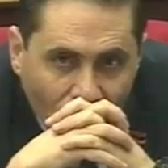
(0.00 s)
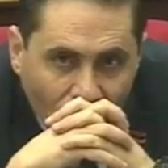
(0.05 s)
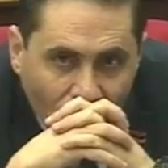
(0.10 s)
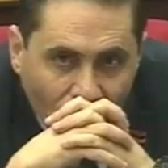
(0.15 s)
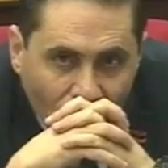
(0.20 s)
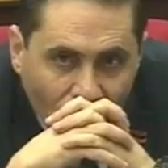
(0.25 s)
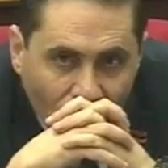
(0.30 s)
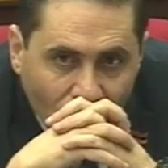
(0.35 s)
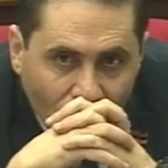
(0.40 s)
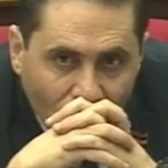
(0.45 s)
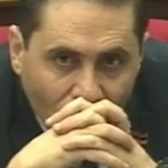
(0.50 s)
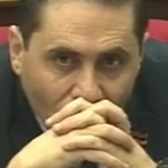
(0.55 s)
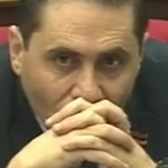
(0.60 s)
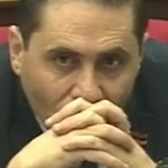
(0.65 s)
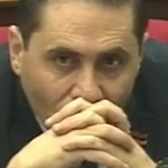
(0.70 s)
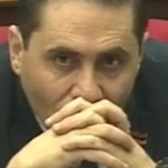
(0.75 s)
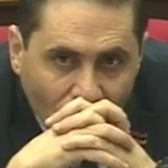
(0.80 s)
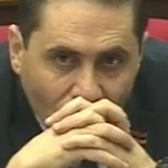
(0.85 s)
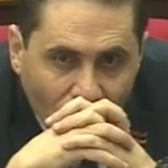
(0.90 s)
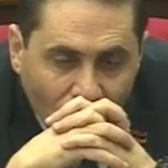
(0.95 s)
Fiscal,
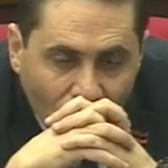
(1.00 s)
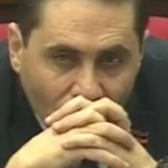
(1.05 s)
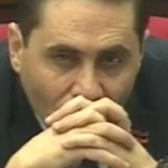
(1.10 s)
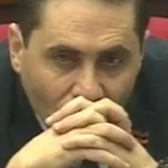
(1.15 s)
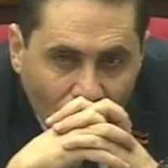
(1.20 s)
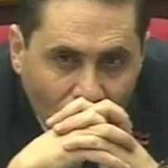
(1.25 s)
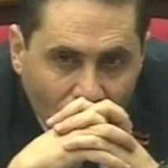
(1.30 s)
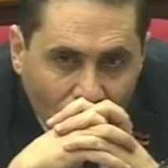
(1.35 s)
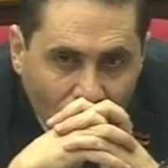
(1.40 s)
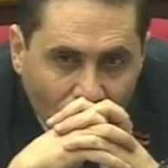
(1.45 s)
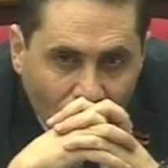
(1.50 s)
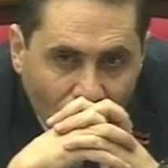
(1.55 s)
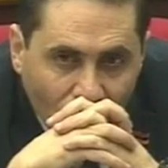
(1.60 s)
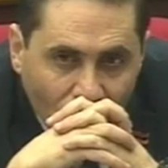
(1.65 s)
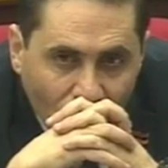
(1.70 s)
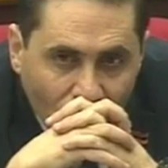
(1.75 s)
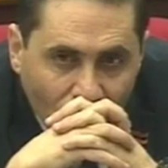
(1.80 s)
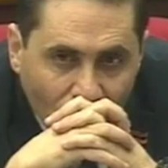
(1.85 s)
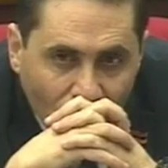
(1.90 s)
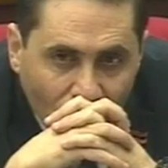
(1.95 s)
monetary
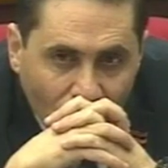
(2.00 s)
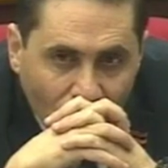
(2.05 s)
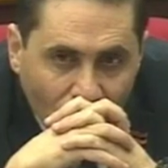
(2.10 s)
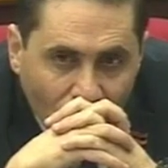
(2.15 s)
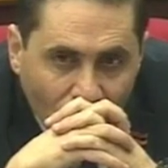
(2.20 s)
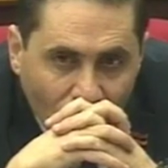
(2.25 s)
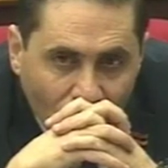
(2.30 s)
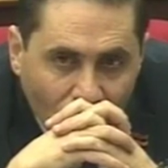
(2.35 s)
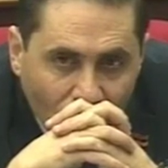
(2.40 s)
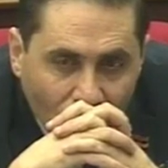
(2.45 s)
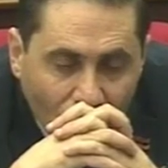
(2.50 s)
tools